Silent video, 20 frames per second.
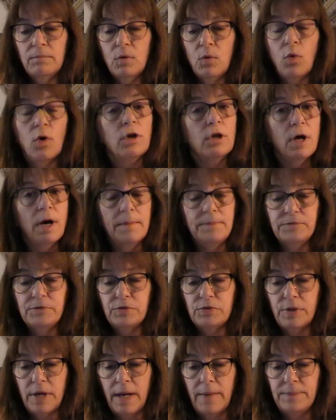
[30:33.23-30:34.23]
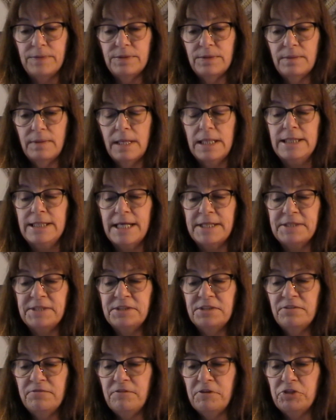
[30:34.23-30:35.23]
Or lobster traps.
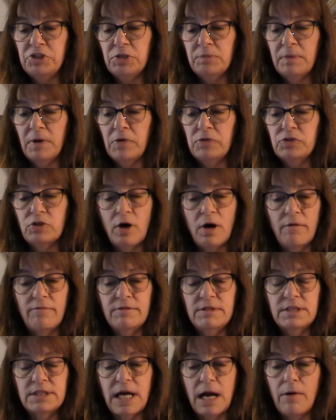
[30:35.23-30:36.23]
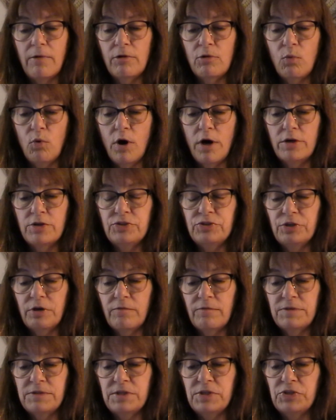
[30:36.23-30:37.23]
Dozens of fishing boats often scour the water
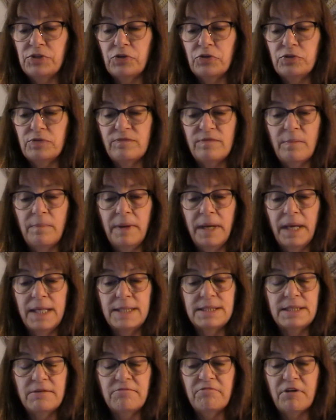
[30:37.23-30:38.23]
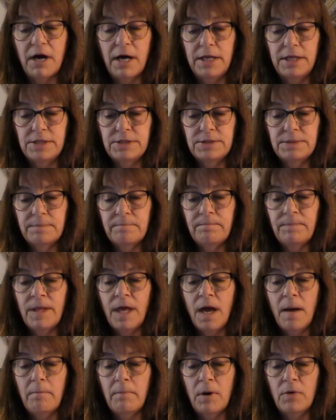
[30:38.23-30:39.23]
surface in search of the biggest and finest.
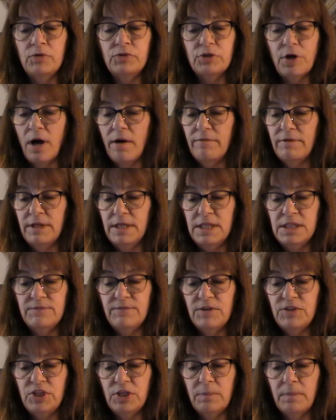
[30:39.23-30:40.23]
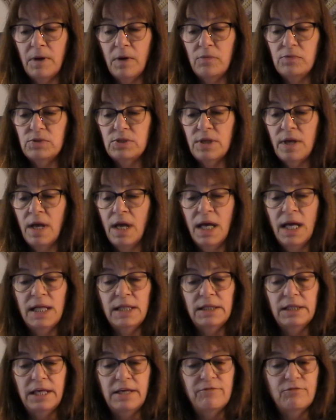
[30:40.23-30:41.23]
Most often, these fishing boats
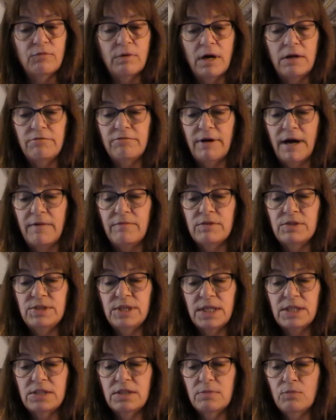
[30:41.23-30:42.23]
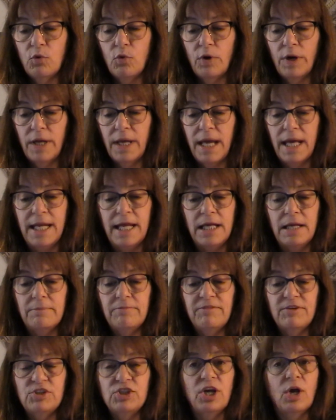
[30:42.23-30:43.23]
leave around 5 or 6 in the morning and end
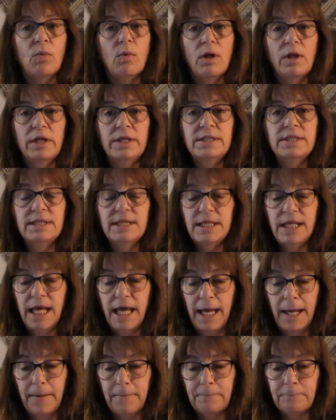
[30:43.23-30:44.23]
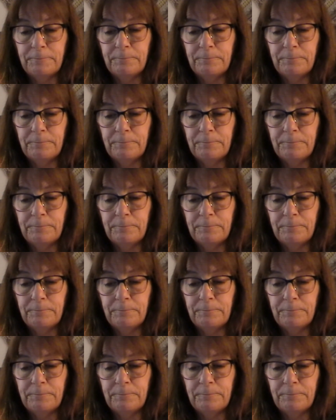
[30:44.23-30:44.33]
up fishing well into the day.